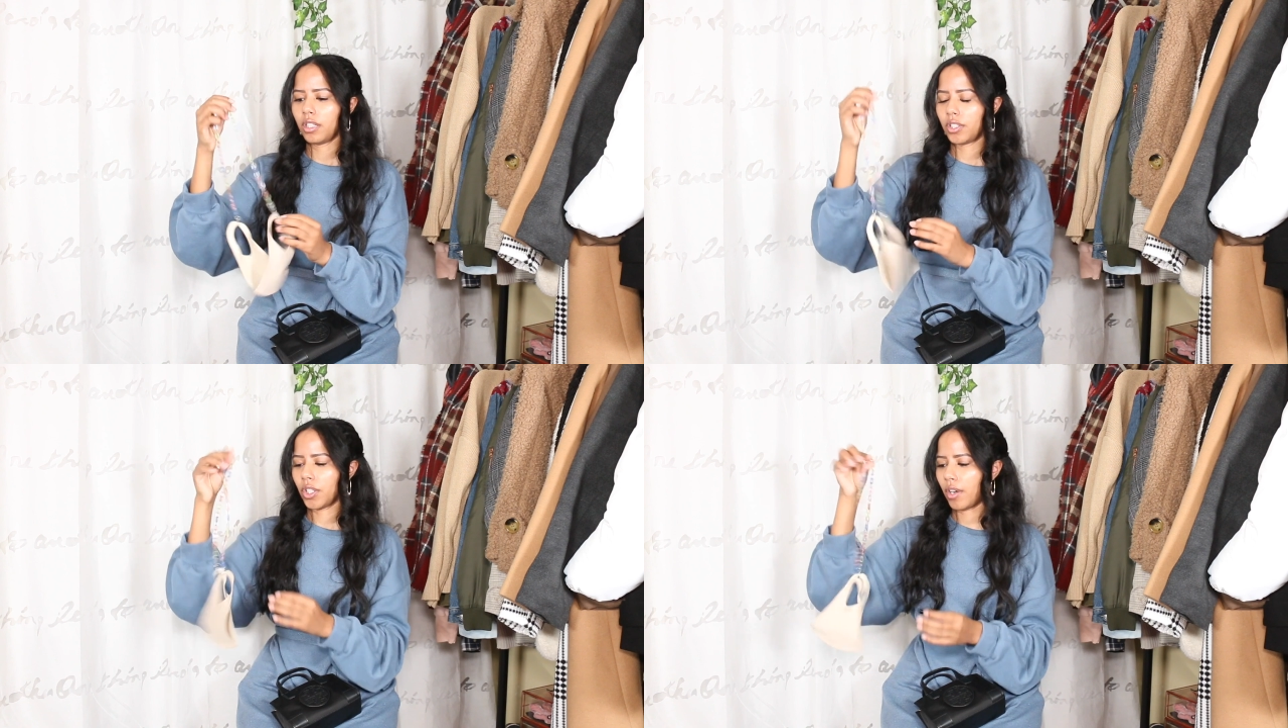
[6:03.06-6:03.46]

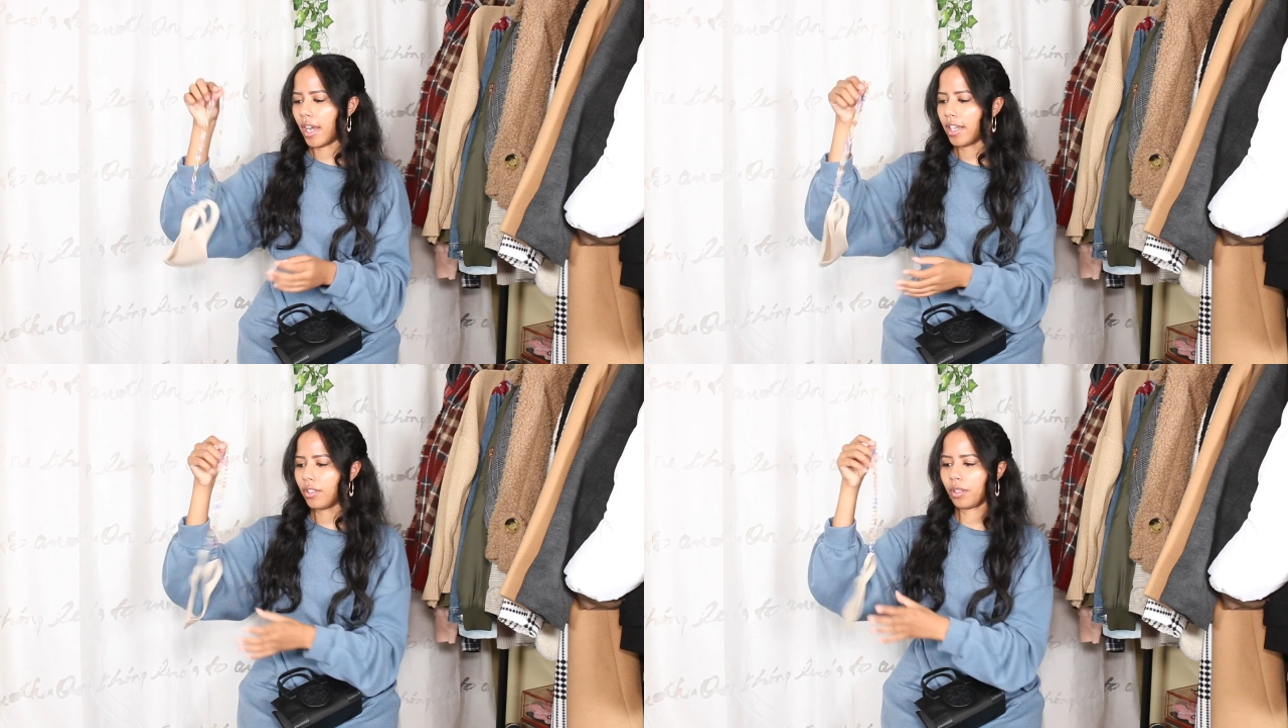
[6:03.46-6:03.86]
So
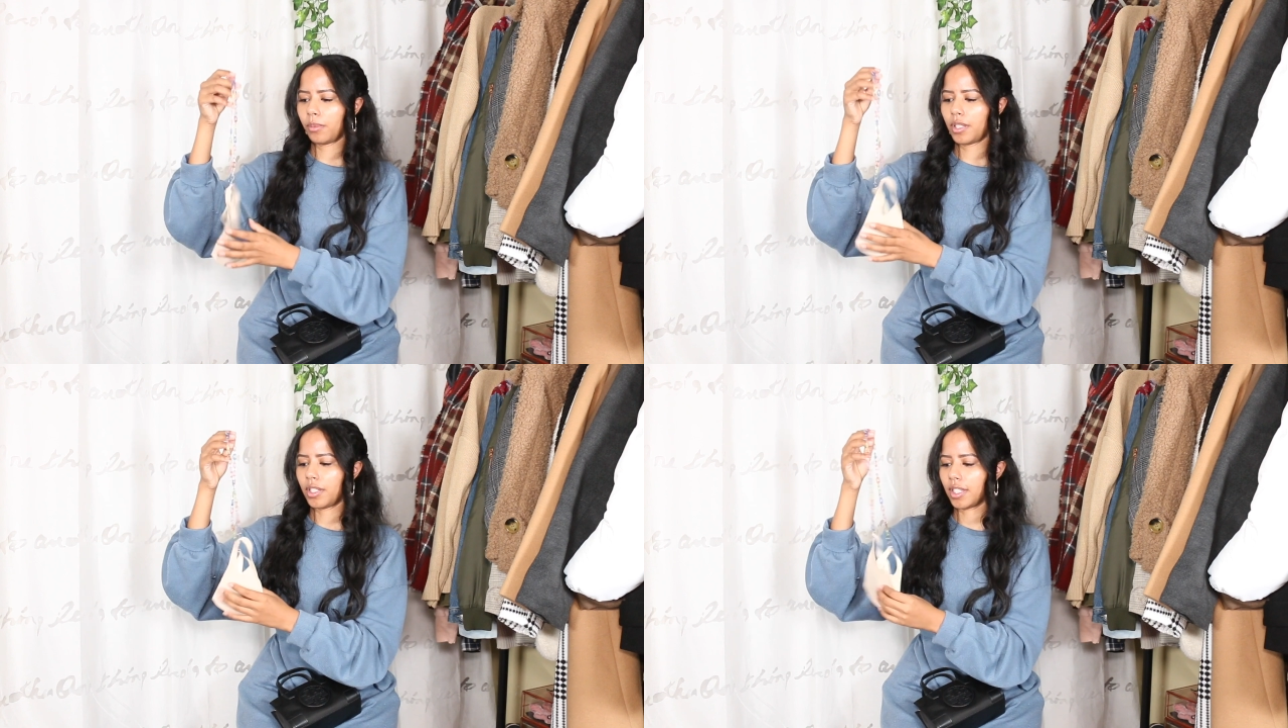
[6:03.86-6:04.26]
I
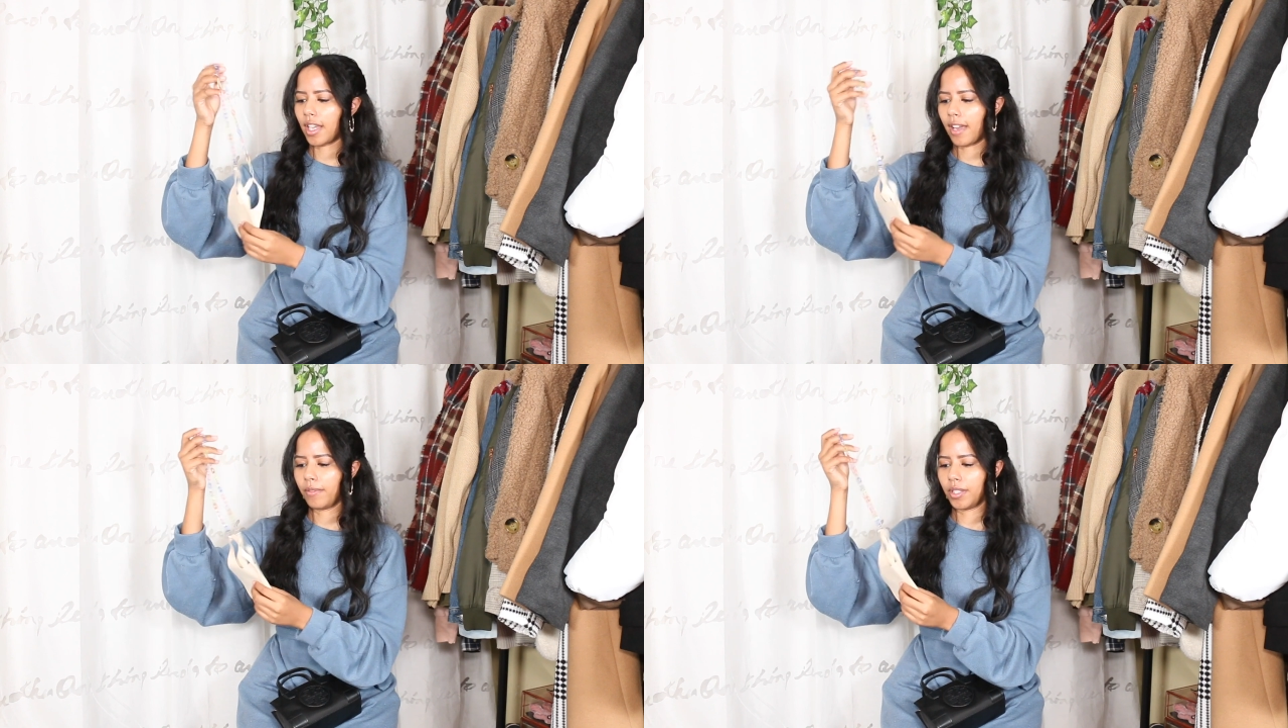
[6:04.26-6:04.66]
normally just
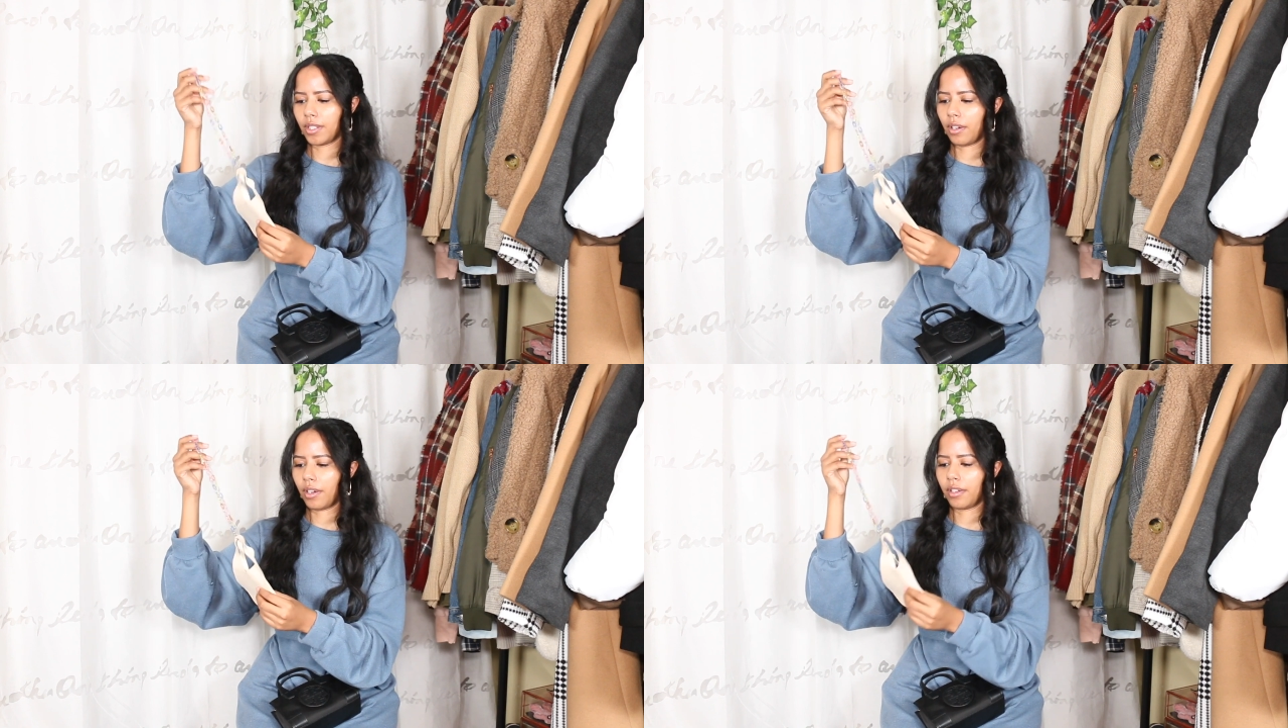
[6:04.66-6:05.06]
have this
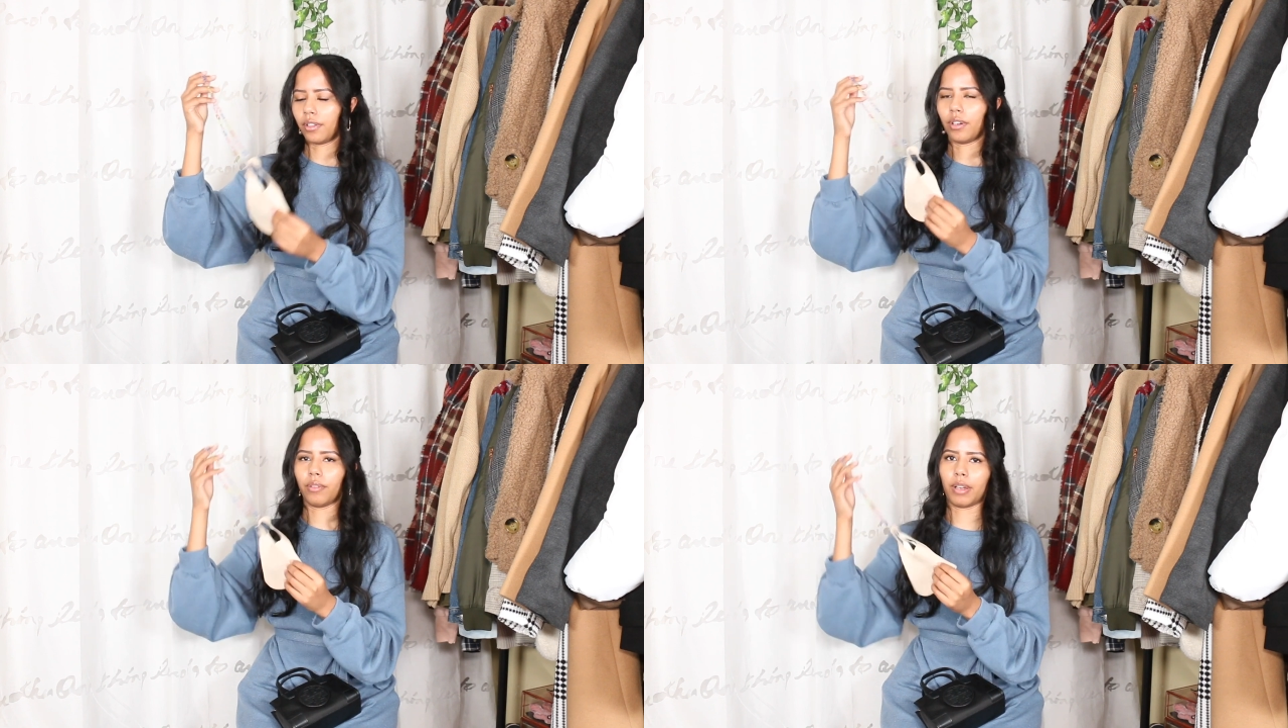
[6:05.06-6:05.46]
on
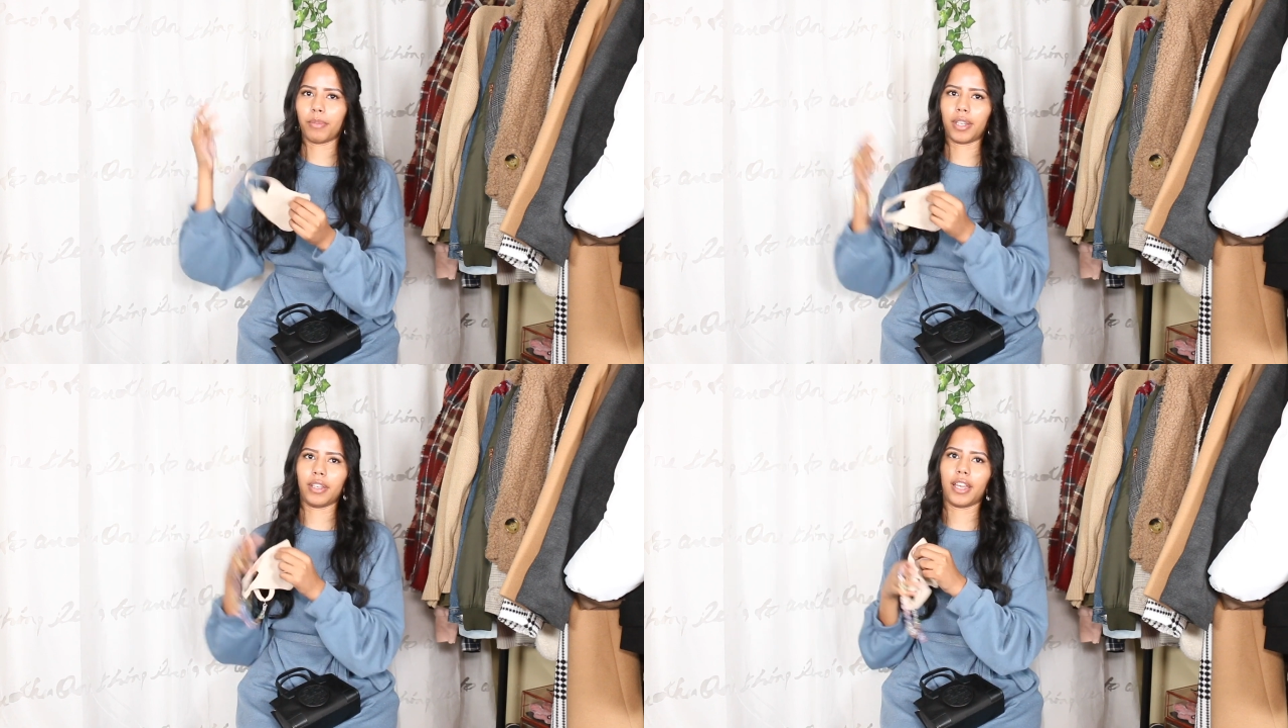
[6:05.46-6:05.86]
or around
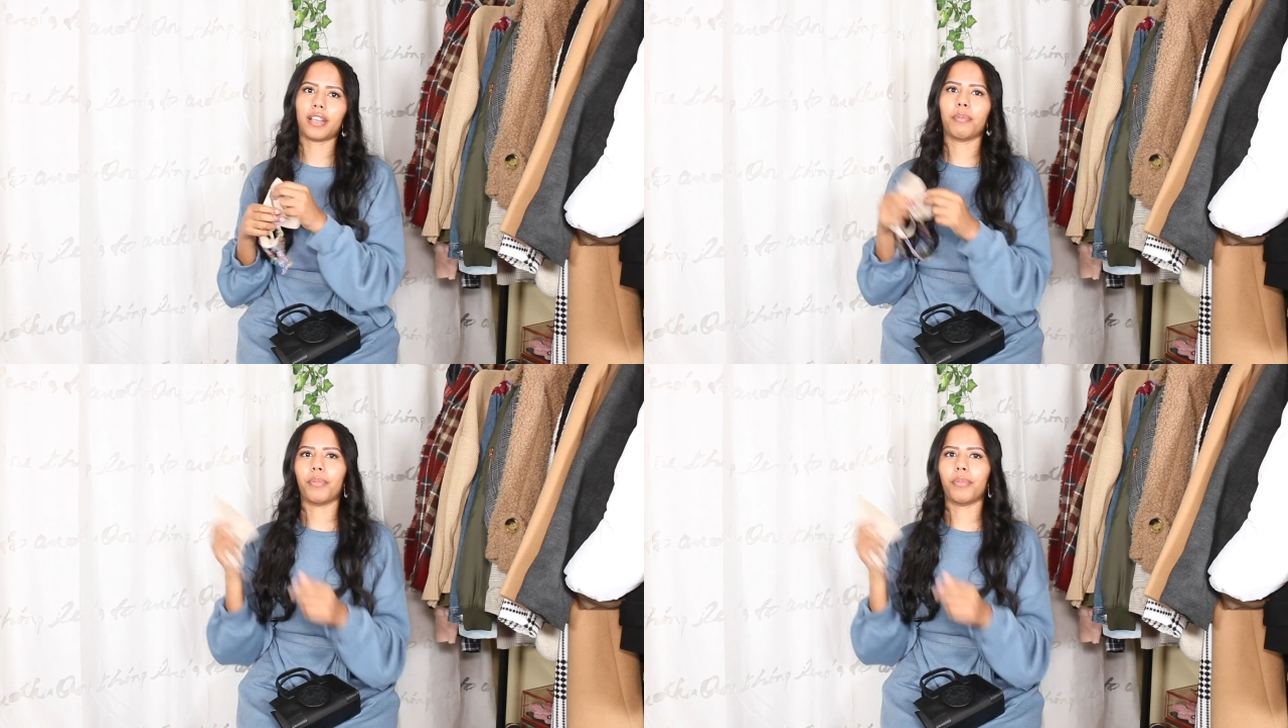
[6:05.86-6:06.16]
my neck,